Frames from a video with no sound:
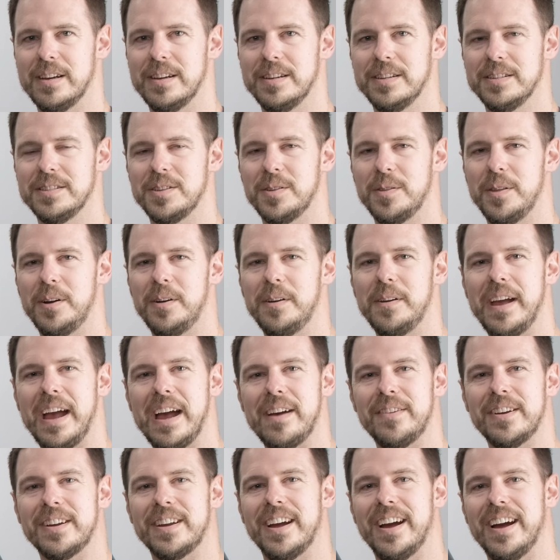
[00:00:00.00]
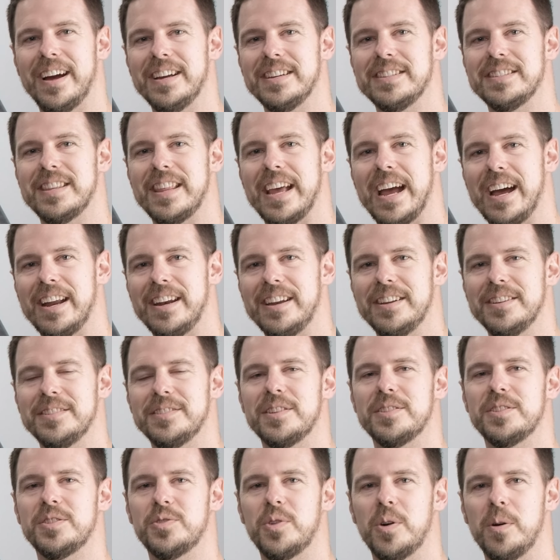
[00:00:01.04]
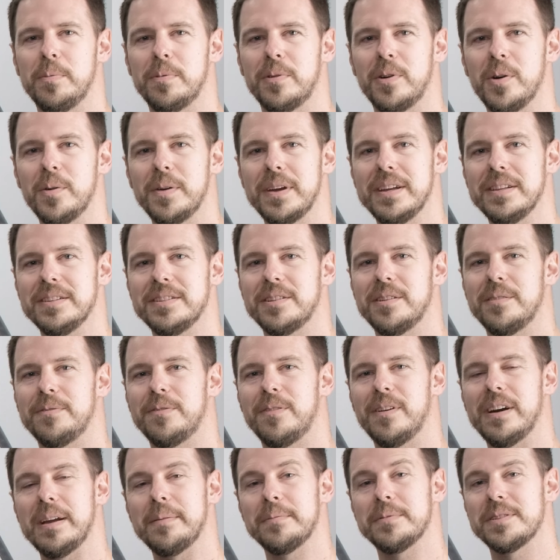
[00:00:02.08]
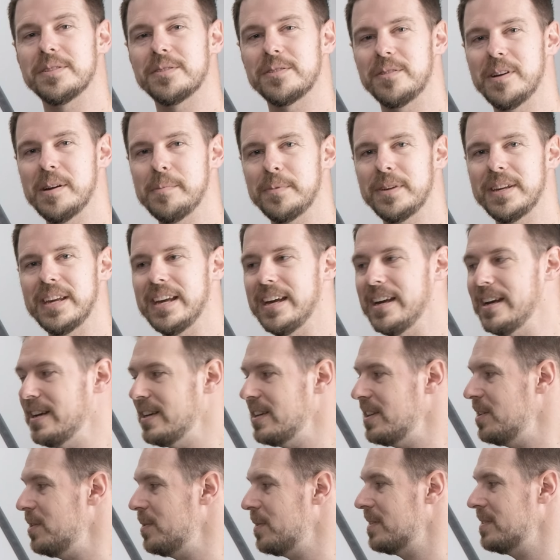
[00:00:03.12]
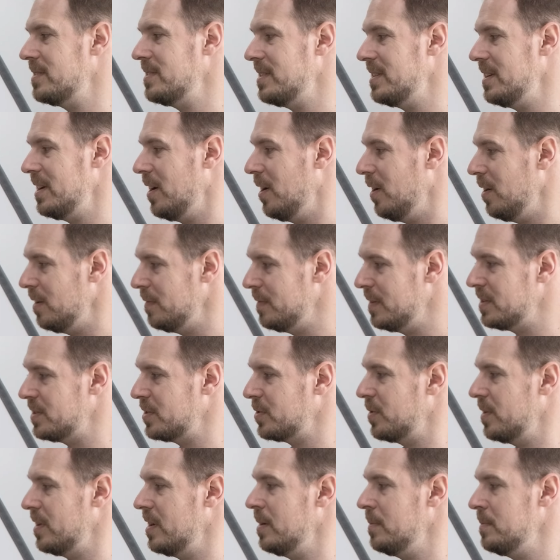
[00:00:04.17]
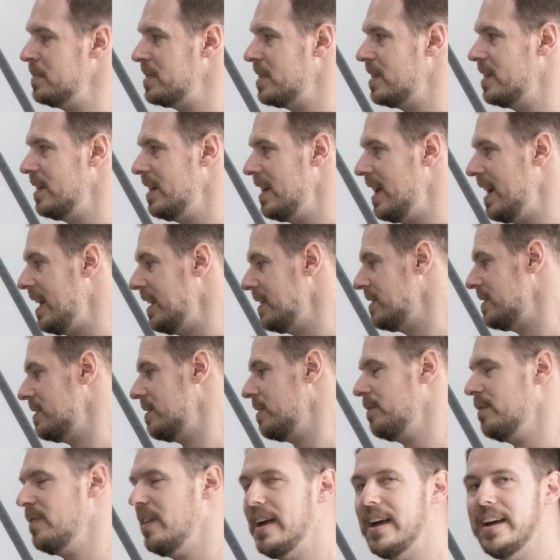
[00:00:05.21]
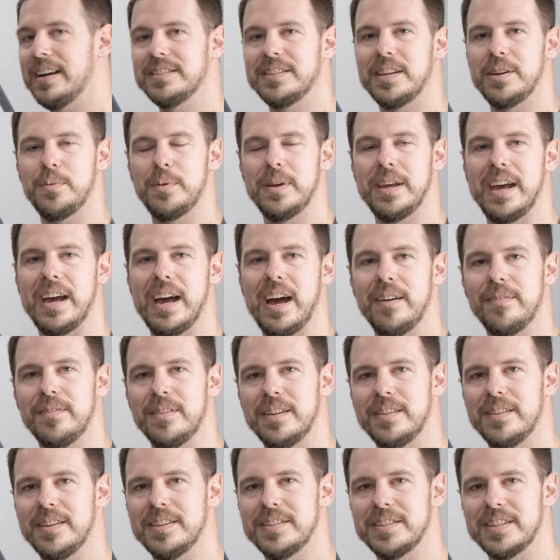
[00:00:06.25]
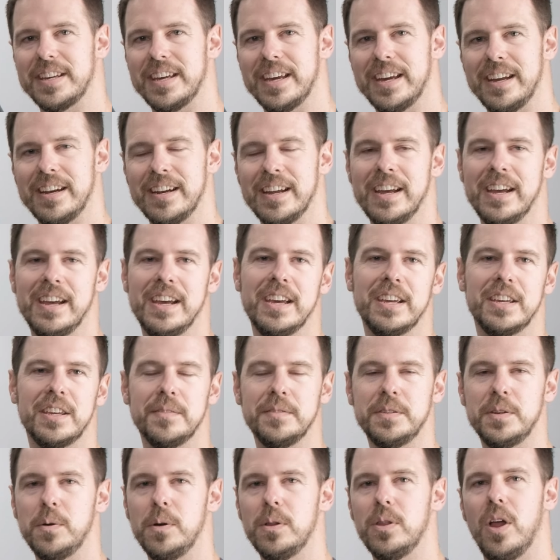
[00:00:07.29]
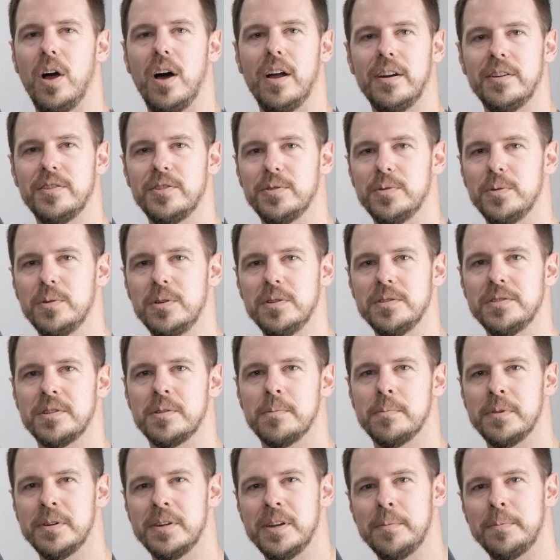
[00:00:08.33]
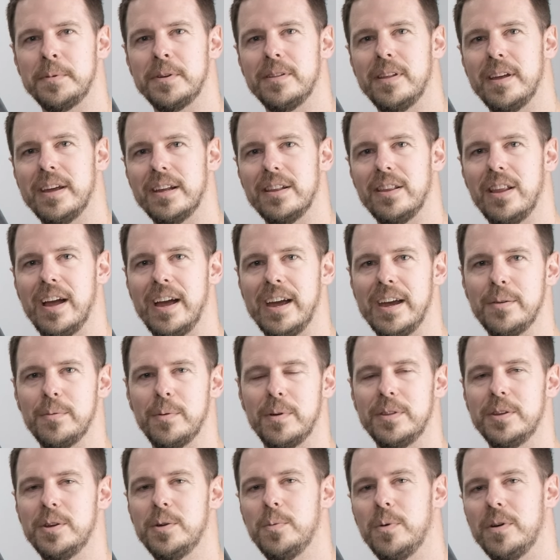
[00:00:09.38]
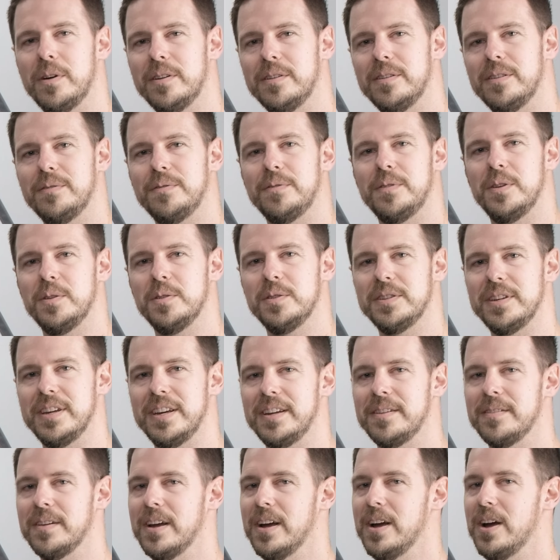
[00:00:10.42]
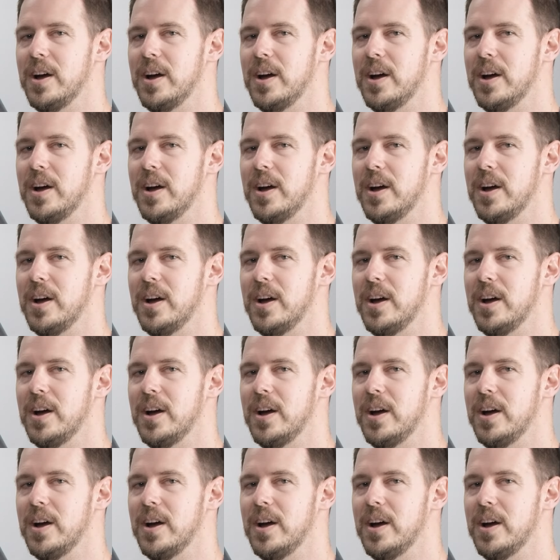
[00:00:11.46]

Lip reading: So there you have it, guys. That is the Strobepro Insta-Frame Scrim Kit. You can see all of the scrims, the nets, the flags that we have in this kit. It gives you a lot of tools to manipulate light, whether you want to diffuse it